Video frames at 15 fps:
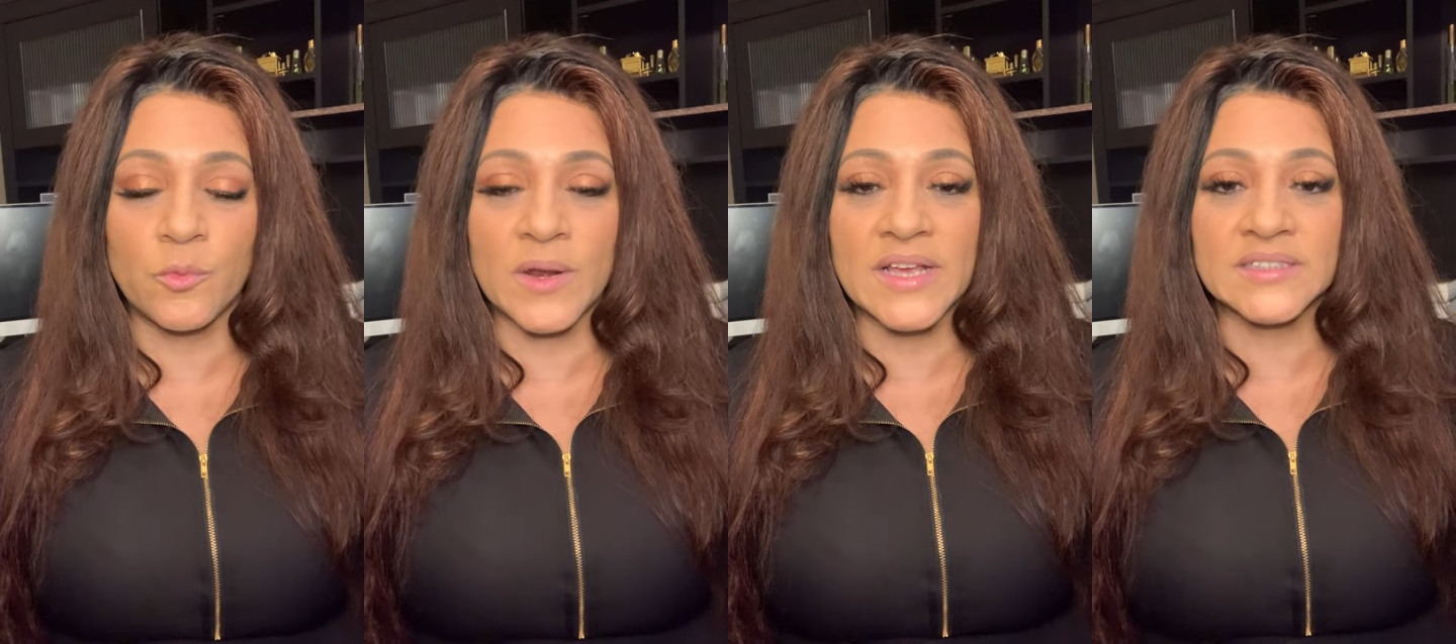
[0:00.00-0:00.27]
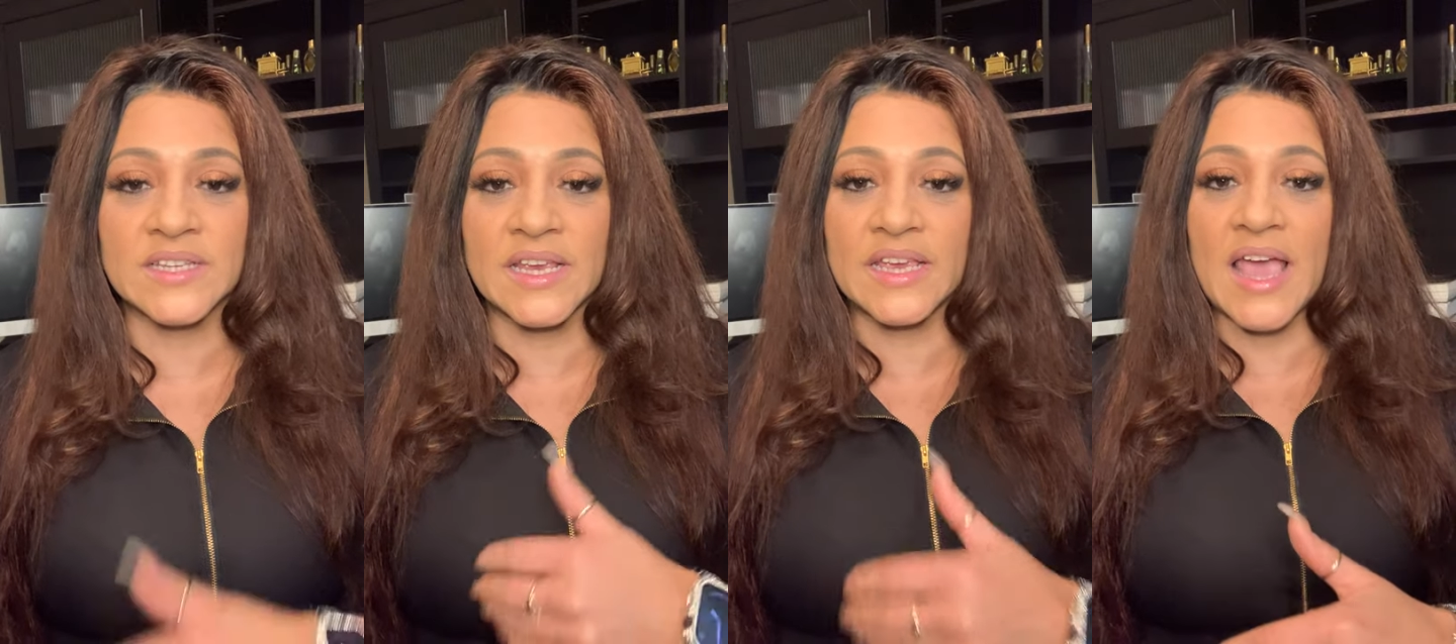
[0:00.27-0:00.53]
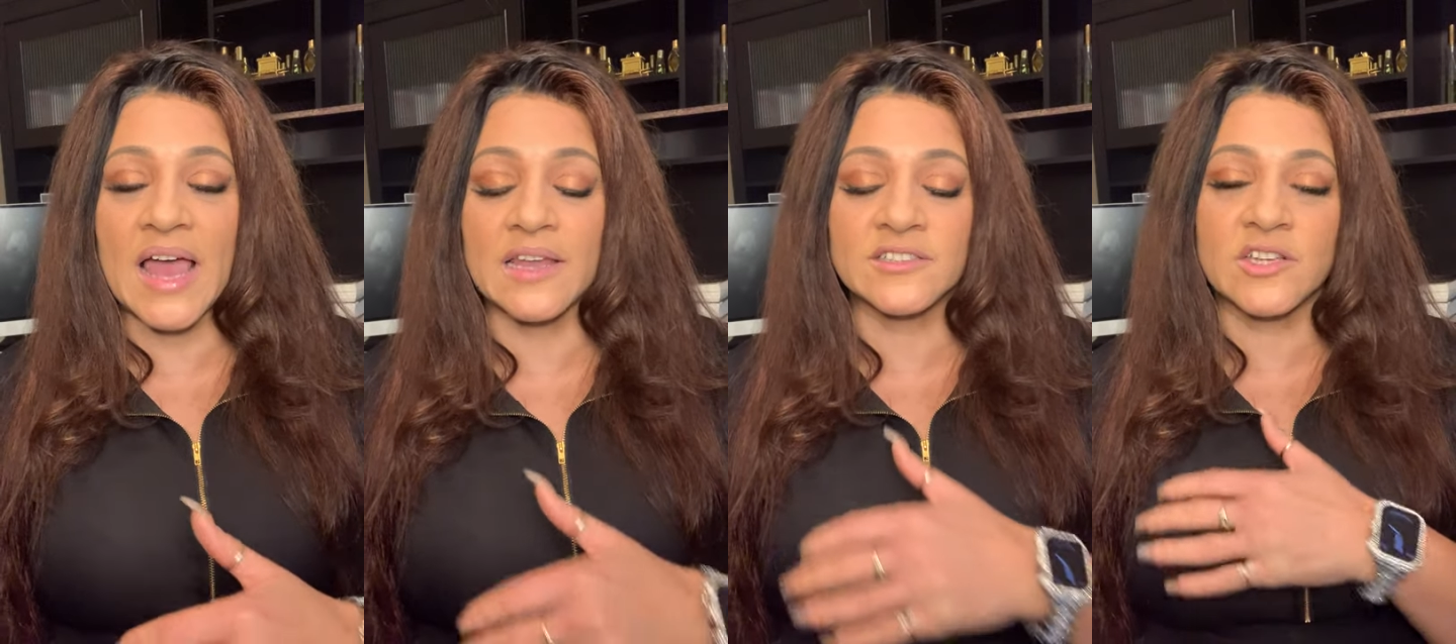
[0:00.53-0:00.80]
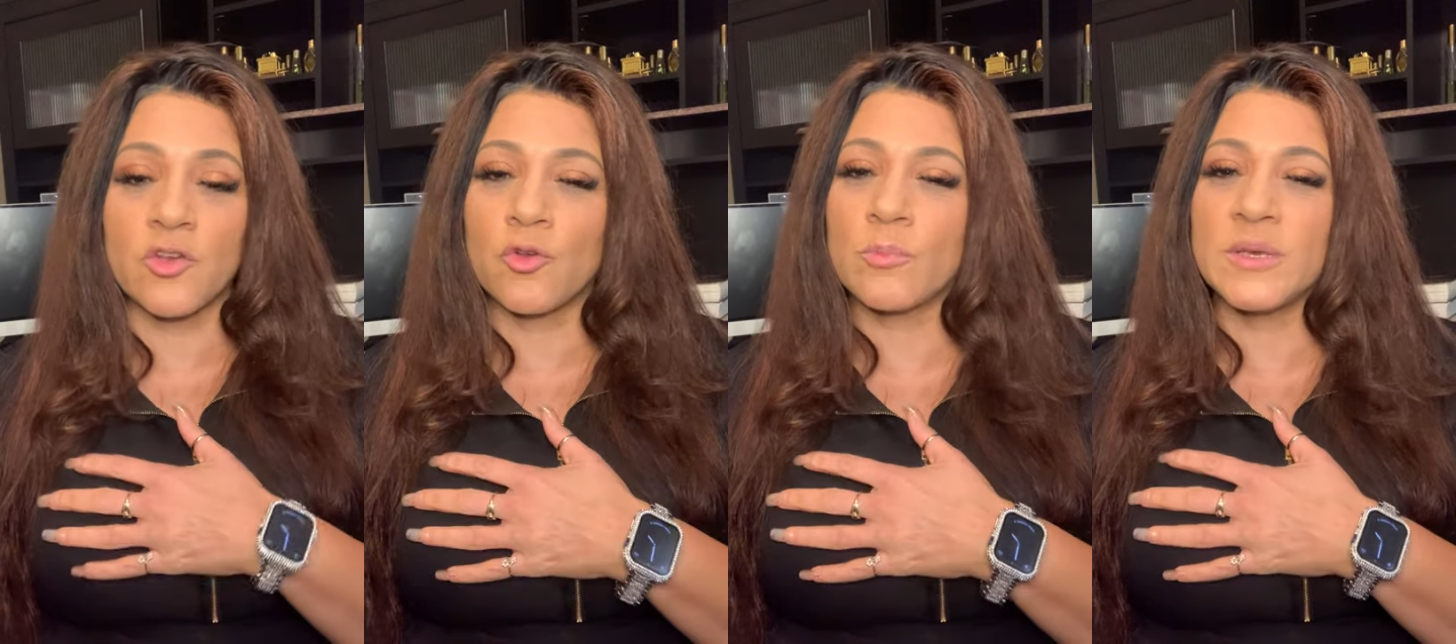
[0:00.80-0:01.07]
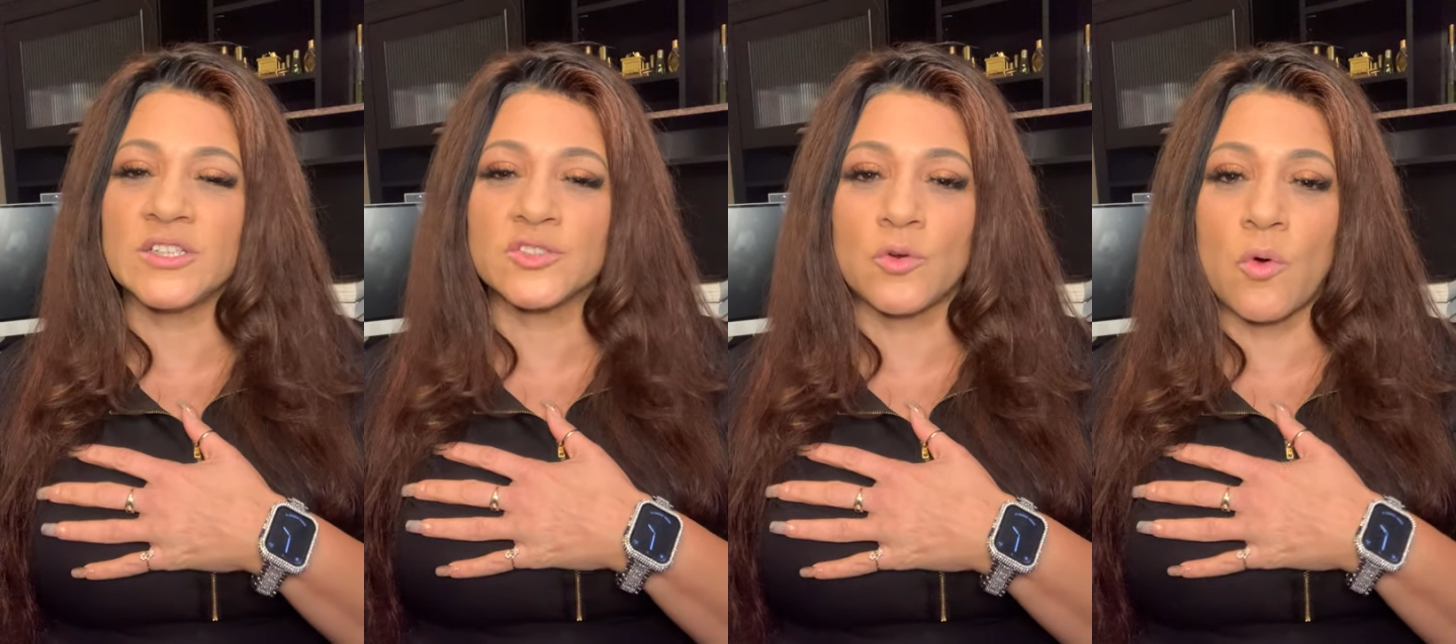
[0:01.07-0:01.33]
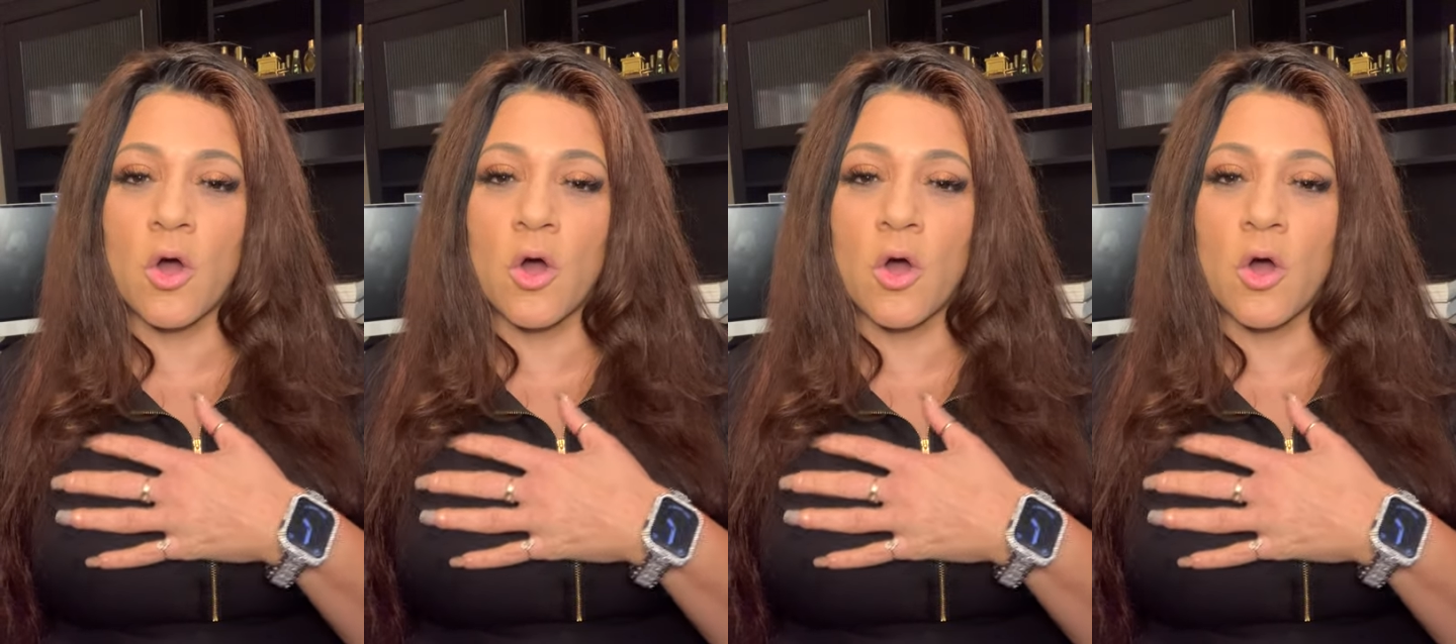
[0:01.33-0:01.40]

When I say calloused, I don't mean so